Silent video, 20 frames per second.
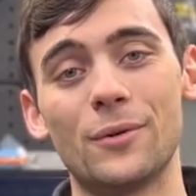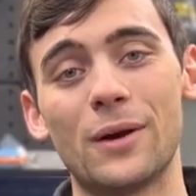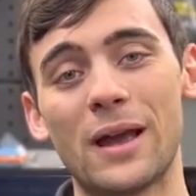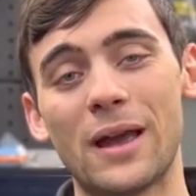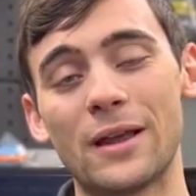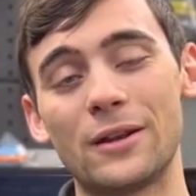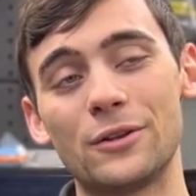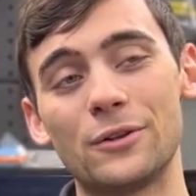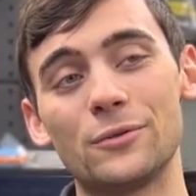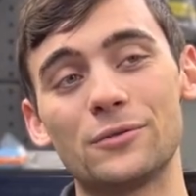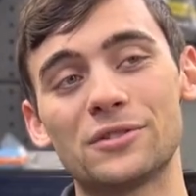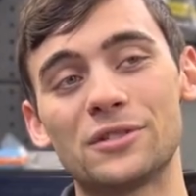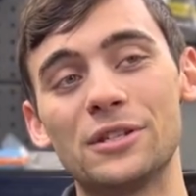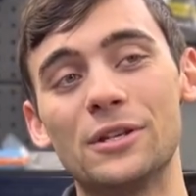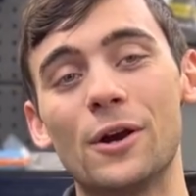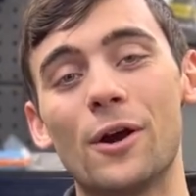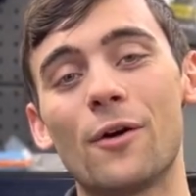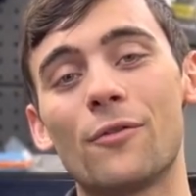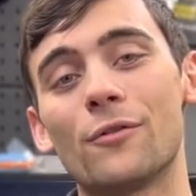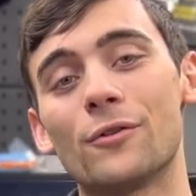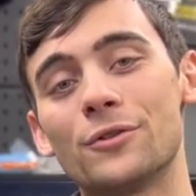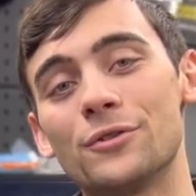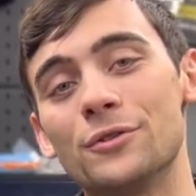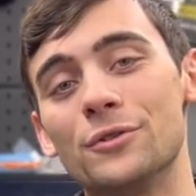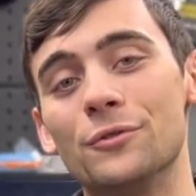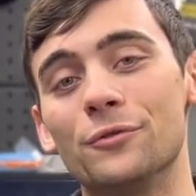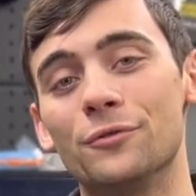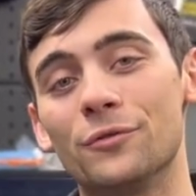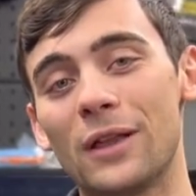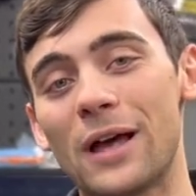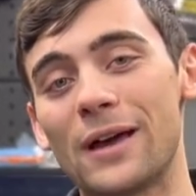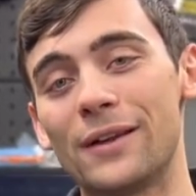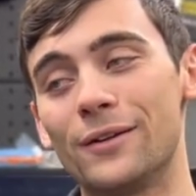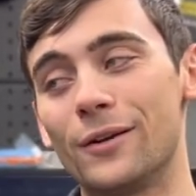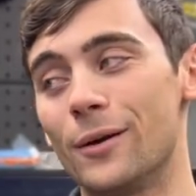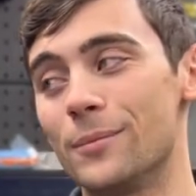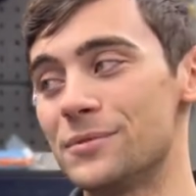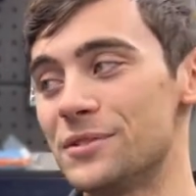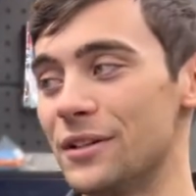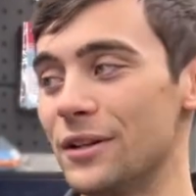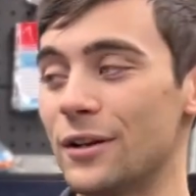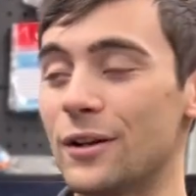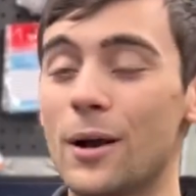I had used the other two flat nubs in a